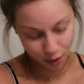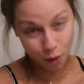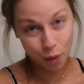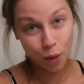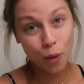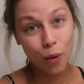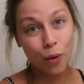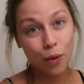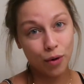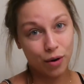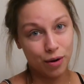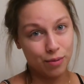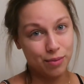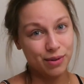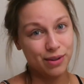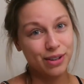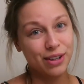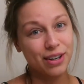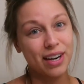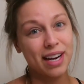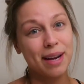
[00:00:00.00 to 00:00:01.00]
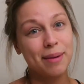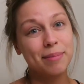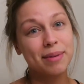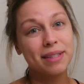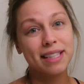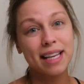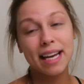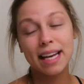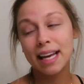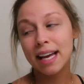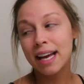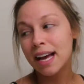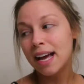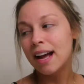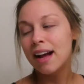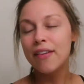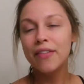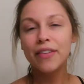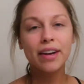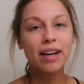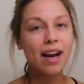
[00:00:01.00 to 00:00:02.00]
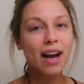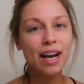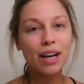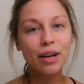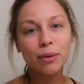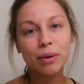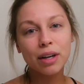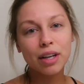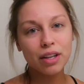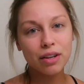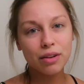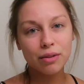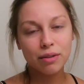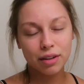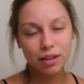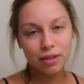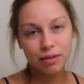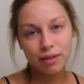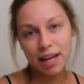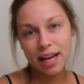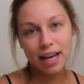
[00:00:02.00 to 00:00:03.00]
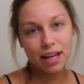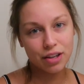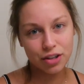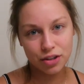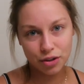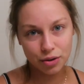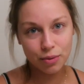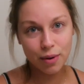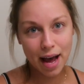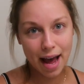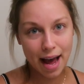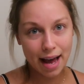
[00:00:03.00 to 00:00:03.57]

horrible cramps, like the kind where you, you can't do